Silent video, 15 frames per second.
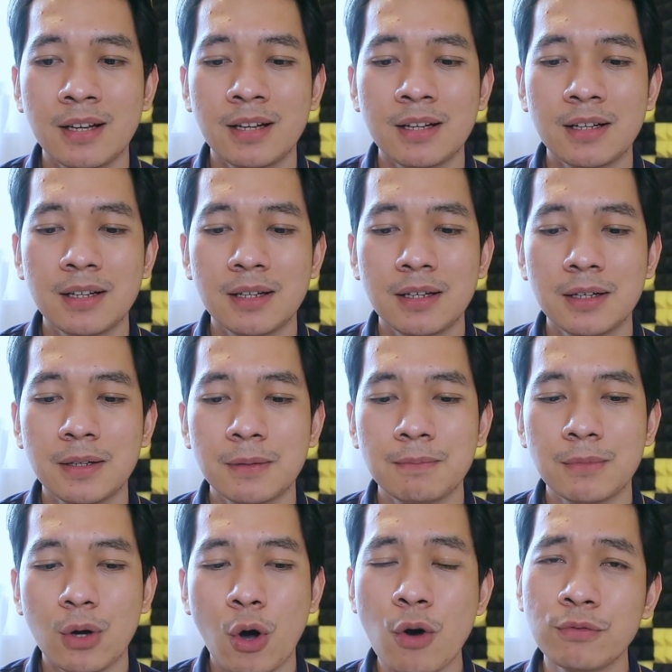
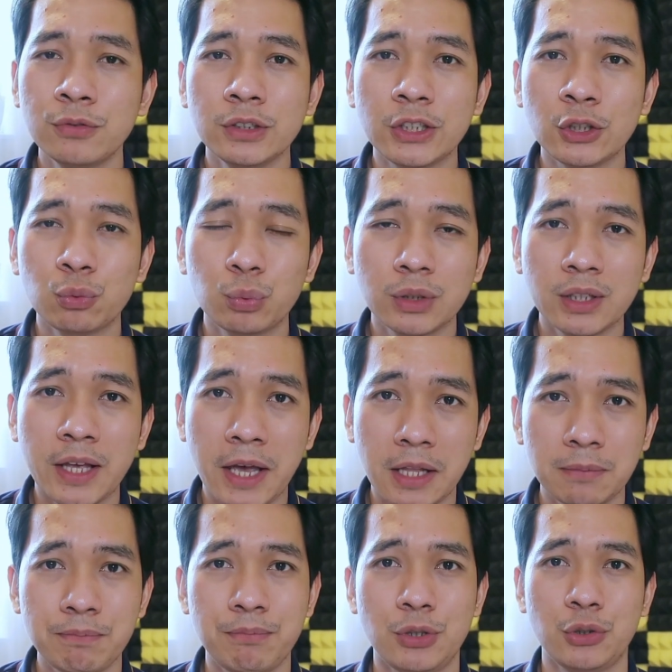hopefully it will
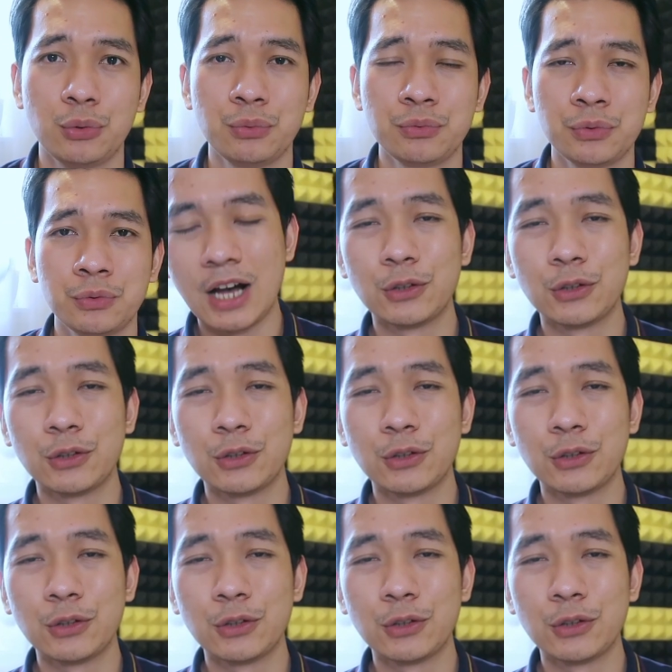help you